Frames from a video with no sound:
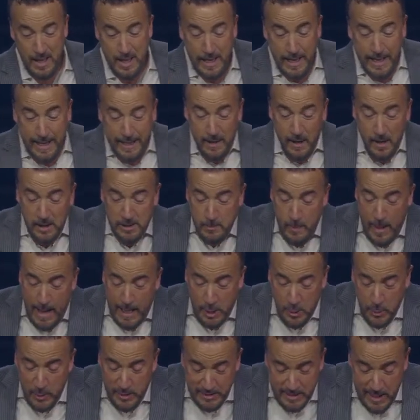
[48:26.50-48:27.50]
He goes
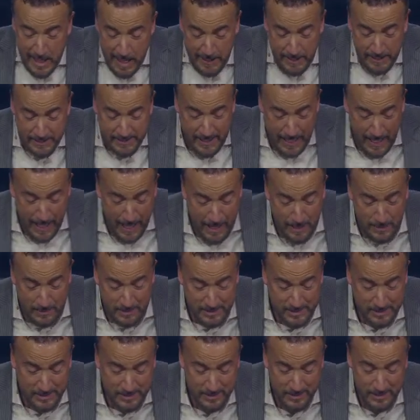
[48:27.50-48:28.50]
back to his daddy's
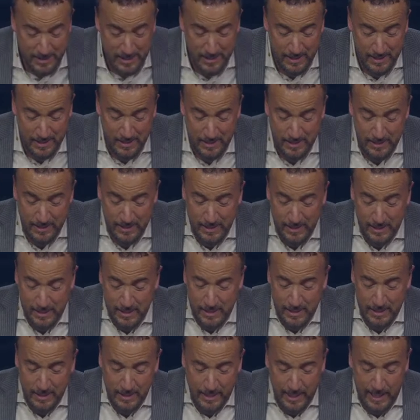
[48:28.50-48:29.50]
house,
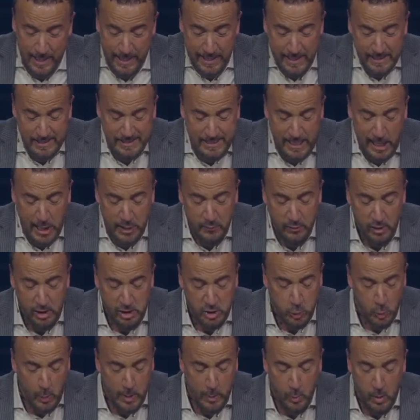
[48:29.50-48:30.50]
and he said in
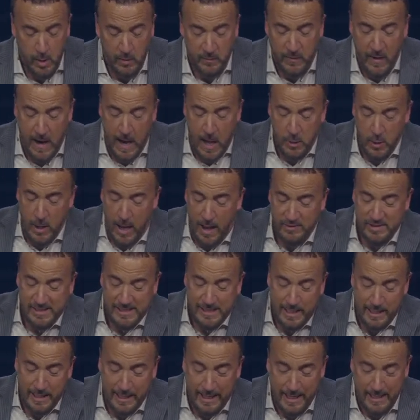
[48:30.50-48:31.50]
verse 21, Father, I've
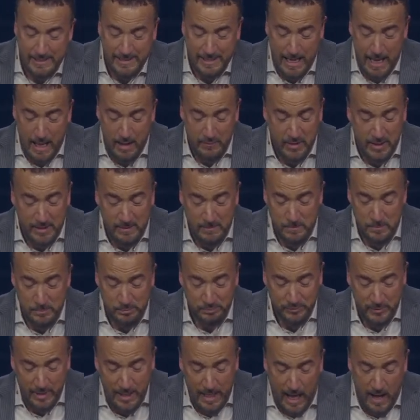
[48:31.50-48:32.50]
sinned against heaven.
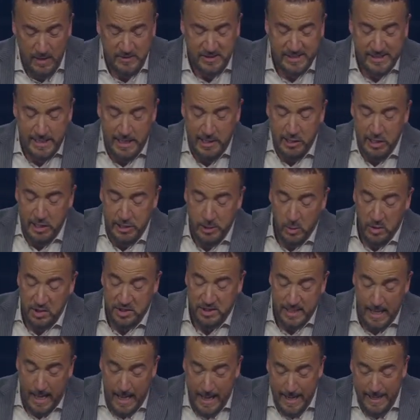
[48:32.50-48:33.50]
I've sinned in your
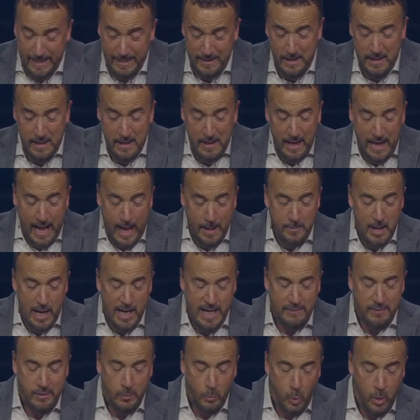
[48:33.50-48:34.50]
sight. I'm
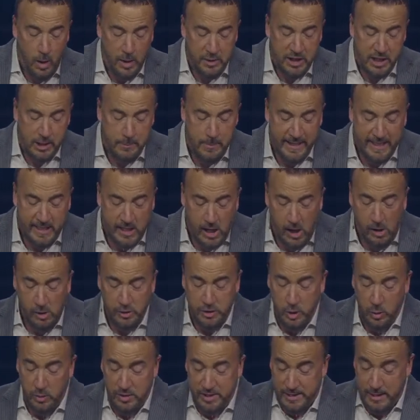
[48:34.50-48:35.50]
not even worthy to be
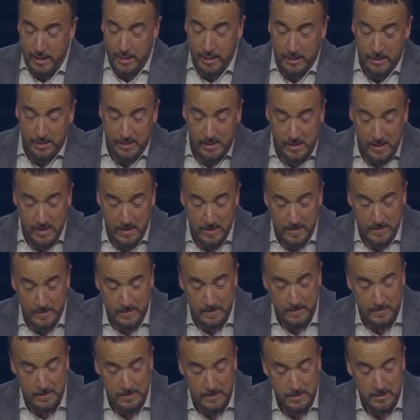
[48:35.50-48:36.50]
called your son.
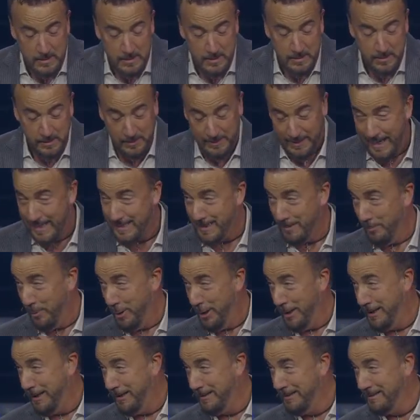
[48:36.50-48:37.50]
Got some
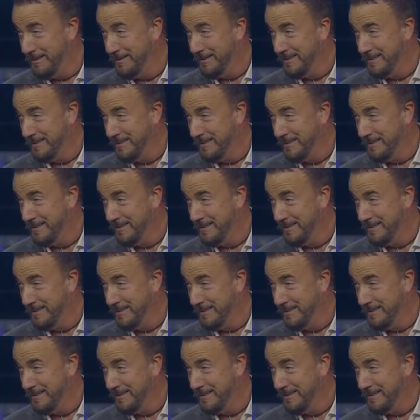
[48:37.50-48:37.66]
bread.